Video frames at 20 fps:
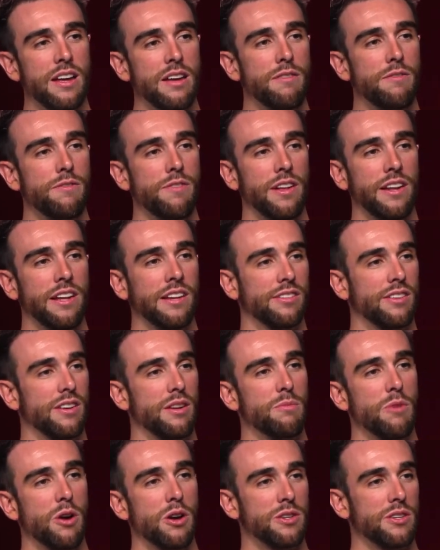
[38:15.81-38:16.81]
feelings and
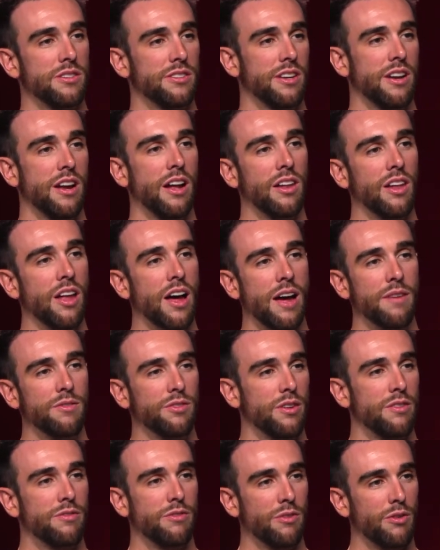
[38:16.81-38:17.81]
emotions in our lives
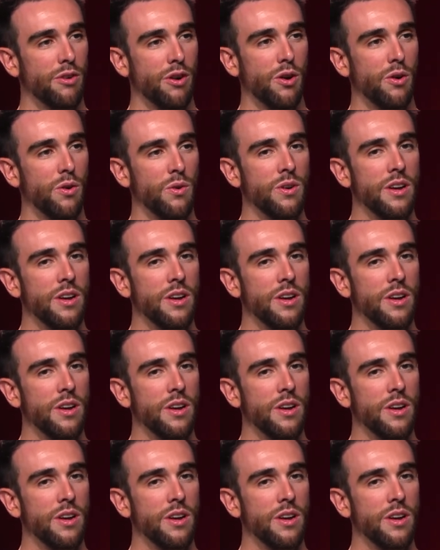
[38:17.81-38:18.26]
overall.